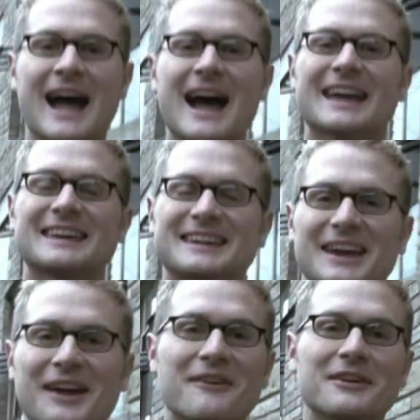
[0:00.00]
I
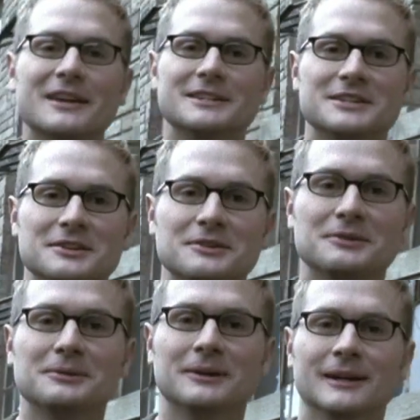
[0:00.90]
carried
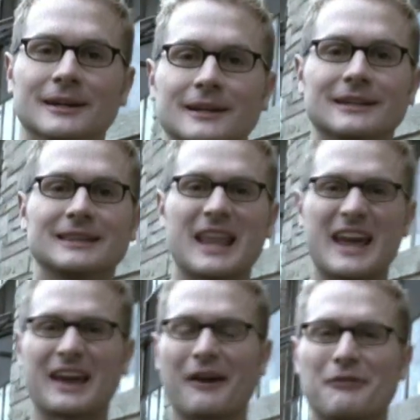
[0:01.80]
you
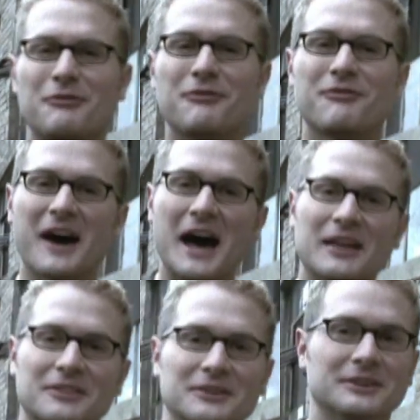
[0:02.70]
like a
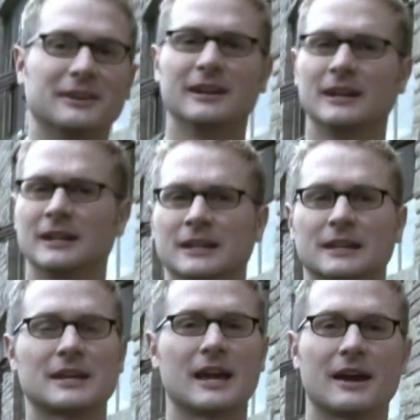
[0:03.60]
father
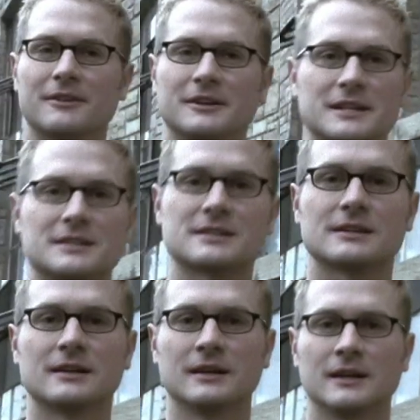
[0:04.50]

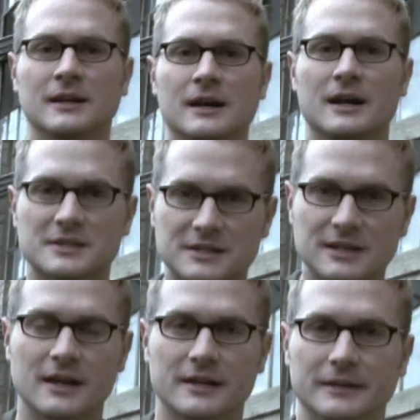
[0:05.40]
carries a
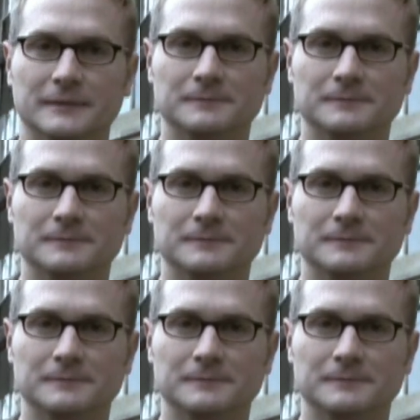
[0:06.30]
son.